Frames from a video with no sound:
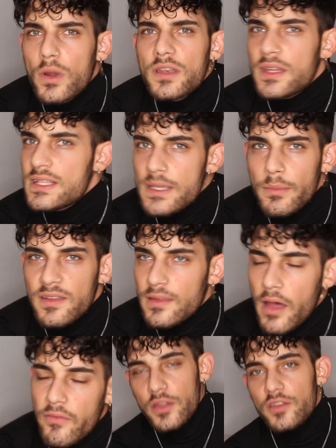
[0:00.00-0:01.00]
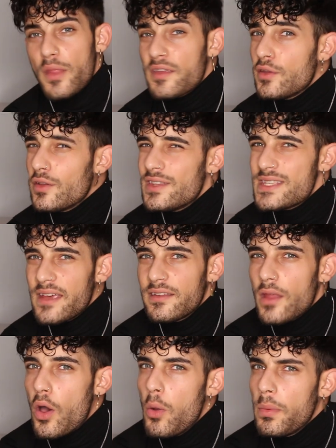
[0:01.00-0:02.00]
were teaching me stuff. So this dude
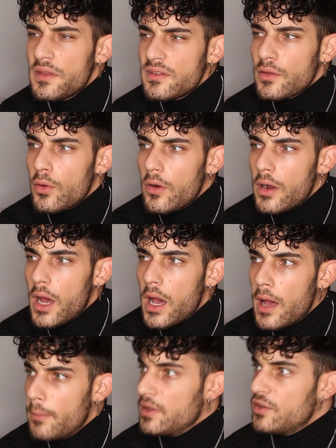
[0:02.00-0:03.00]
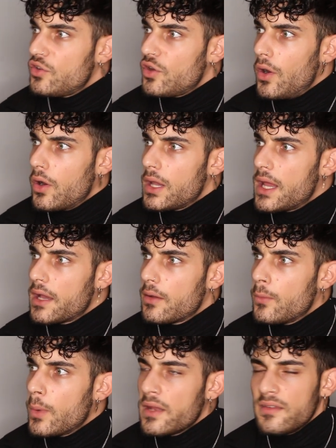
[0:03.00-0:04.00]
just opens the door. I'm in shock, like,
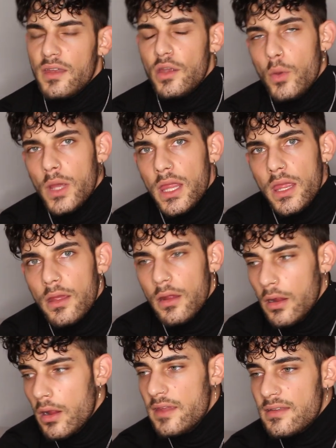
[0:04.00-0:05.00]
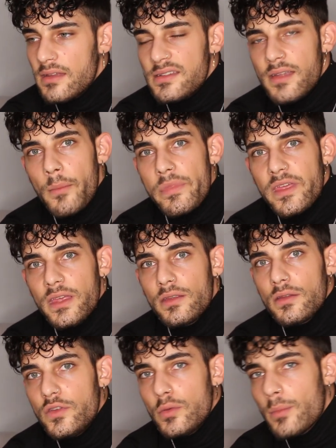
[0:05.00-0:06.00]
what is he doing here? He says
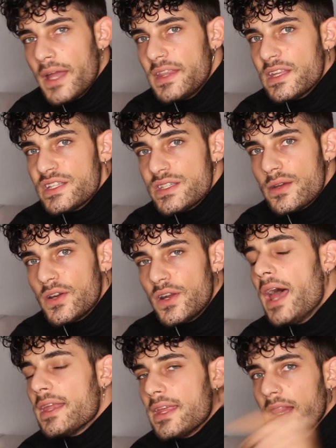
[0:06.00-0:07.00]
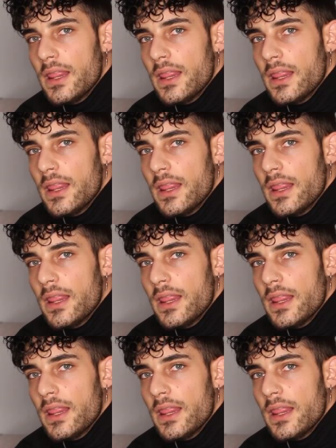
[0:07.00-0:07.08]
something to my teacher and he